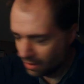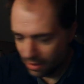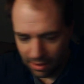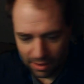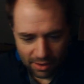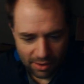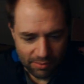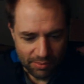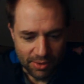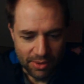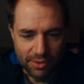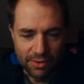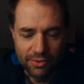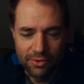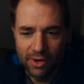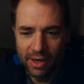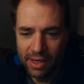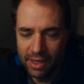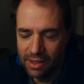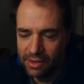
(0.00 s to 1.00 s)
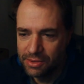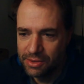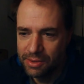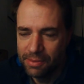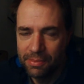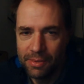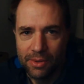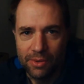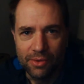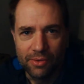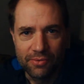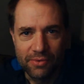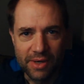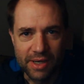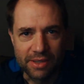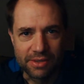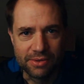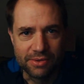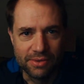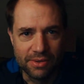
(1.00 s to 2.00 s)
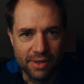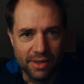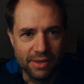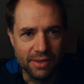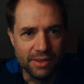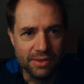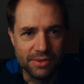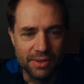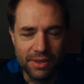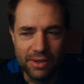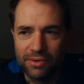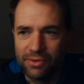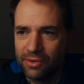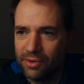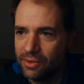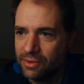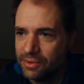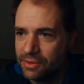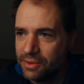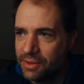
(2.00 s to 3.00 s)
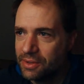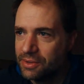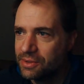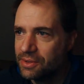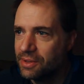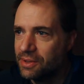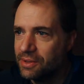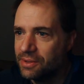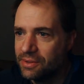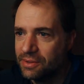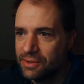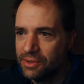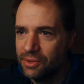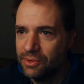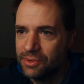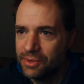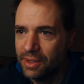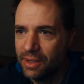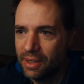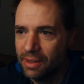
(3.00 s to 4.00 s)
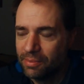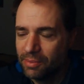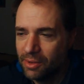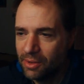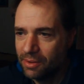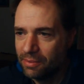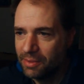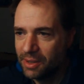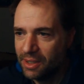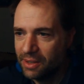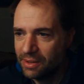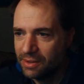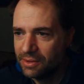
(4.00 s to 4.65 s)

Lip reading: I've been trying out some new effects on these intros just to juice it up a little bit.